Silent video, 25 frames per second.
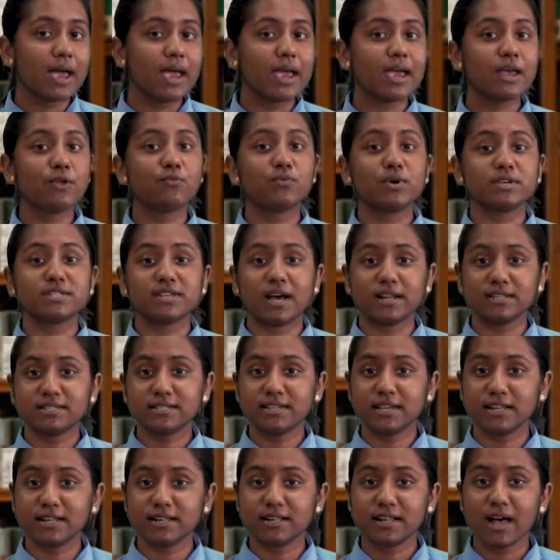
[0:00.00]
It was
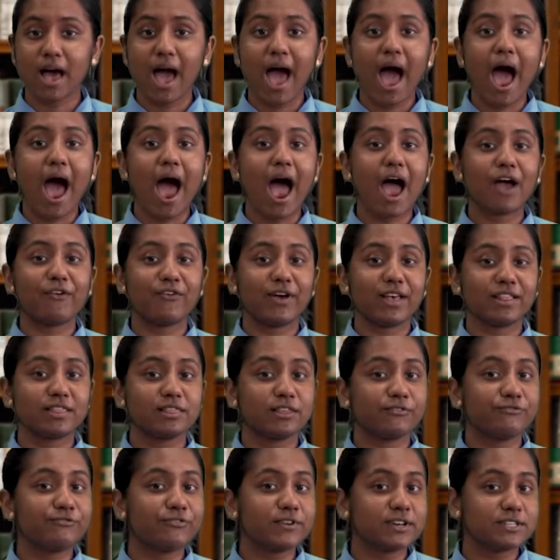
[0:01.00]
until I read
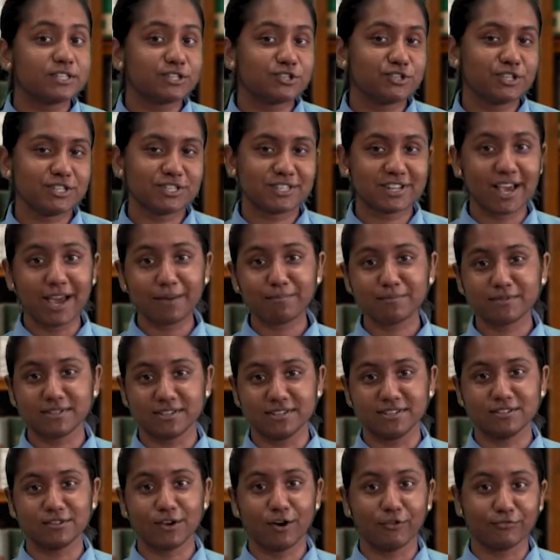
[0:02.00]
the first 3
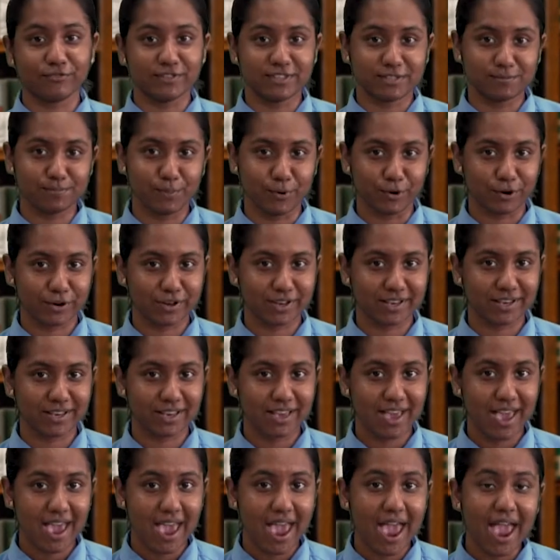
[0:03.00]
chapters of this book,
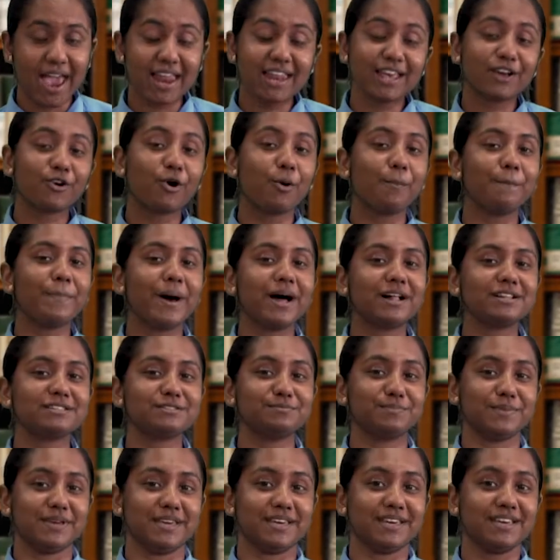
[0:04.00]
and it
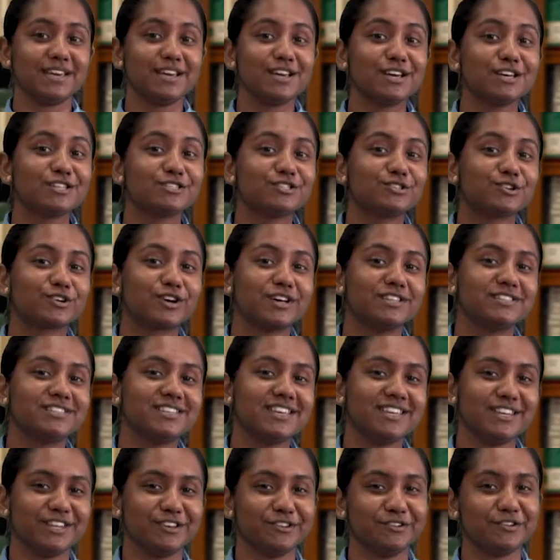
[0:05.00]
compelled me to
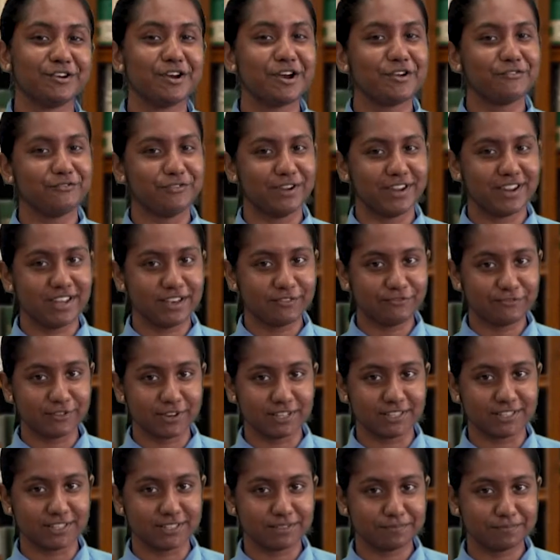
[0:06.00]
continue reading
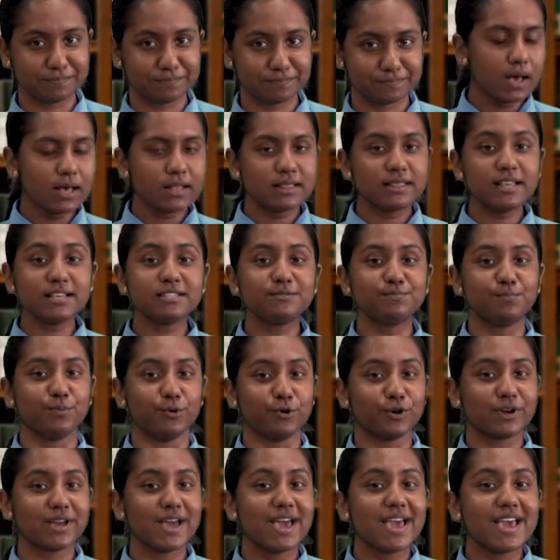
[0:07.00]
further. This
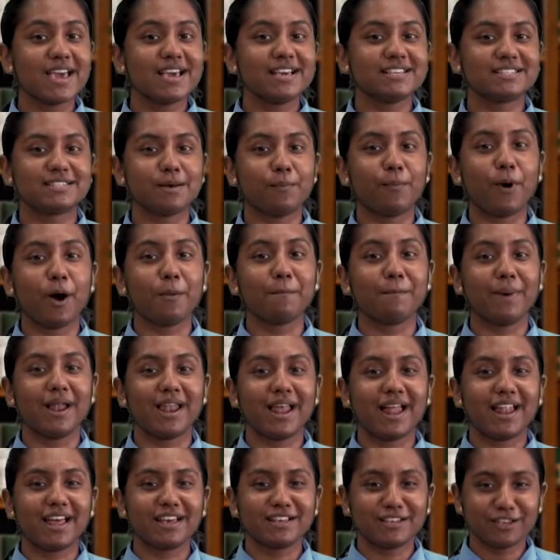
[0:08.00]
book is about
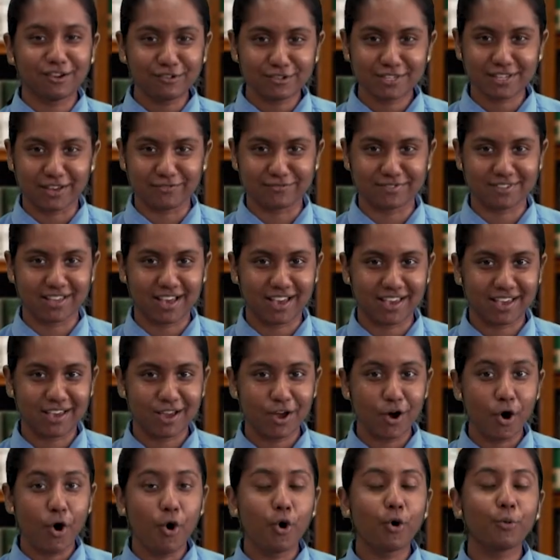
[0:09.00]
Malala Yousafzai,
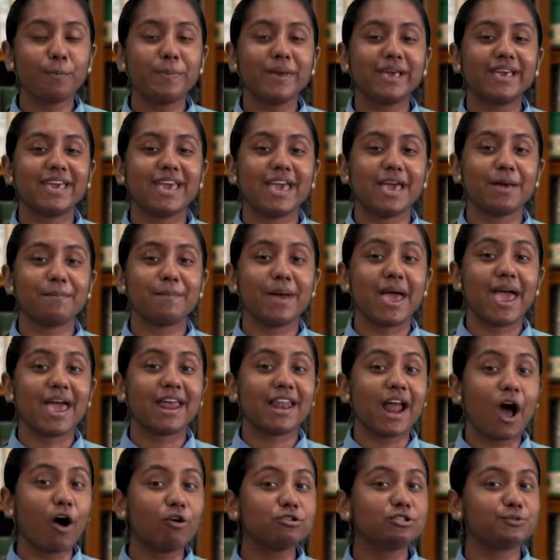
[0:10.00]
who became
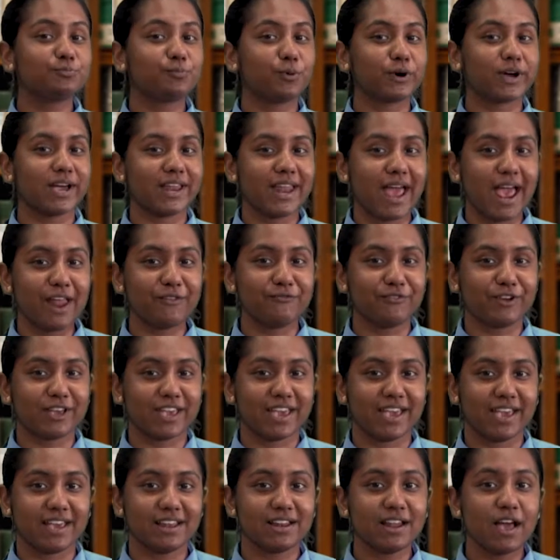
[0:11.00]
an outspoken
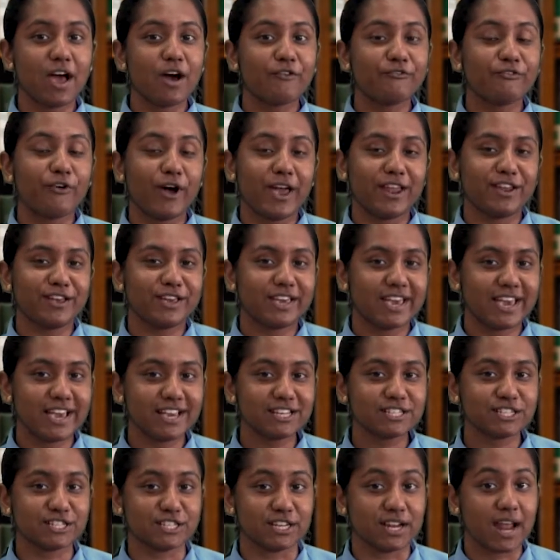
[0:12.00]
advocate for
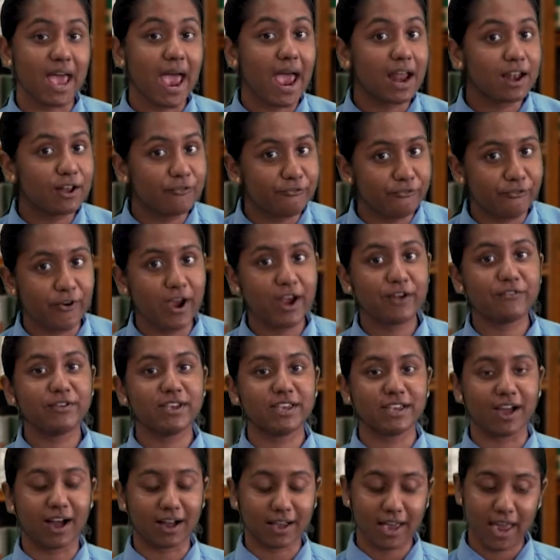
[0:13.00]
education at a very
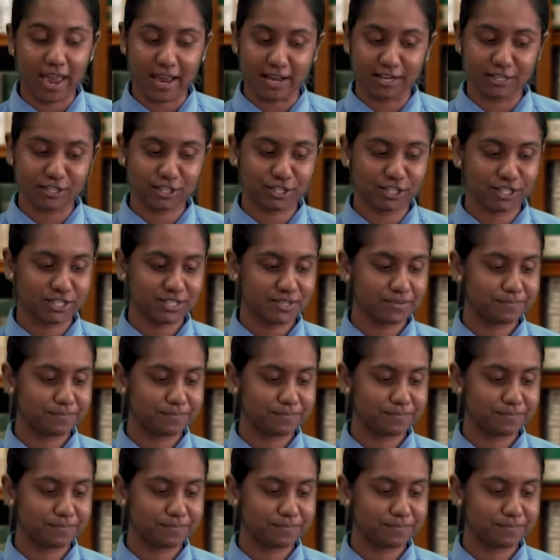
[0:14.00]
young age.